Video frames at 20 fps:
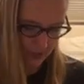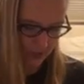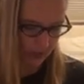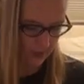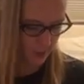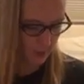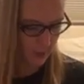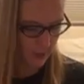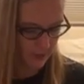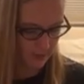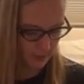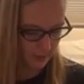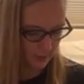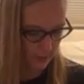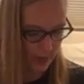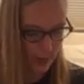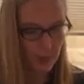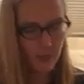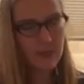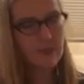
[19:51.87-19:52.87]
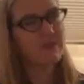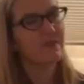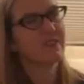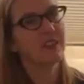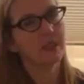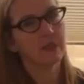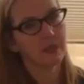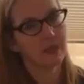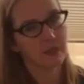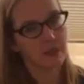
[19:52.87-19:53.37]
just wasn't, I wasn't
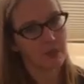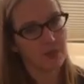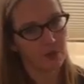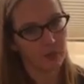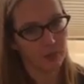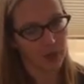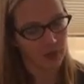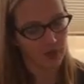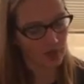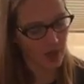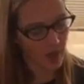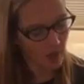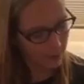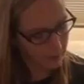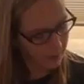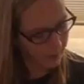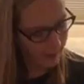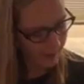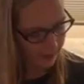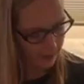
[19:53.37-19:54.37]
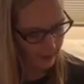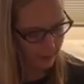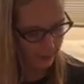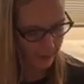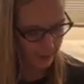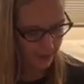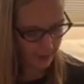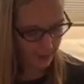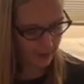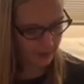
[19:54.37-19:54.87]
feeling it so much. I'll bring it,
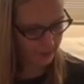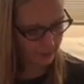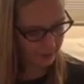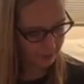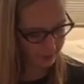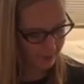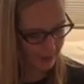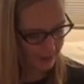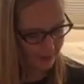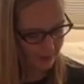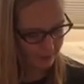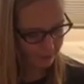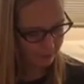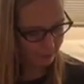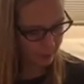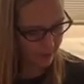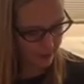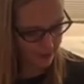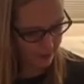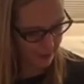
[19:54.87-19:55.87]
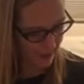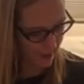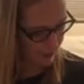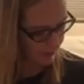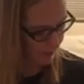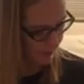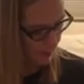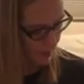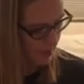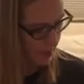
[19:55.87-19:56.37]
but it was
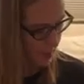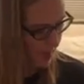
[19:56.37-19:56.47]
not,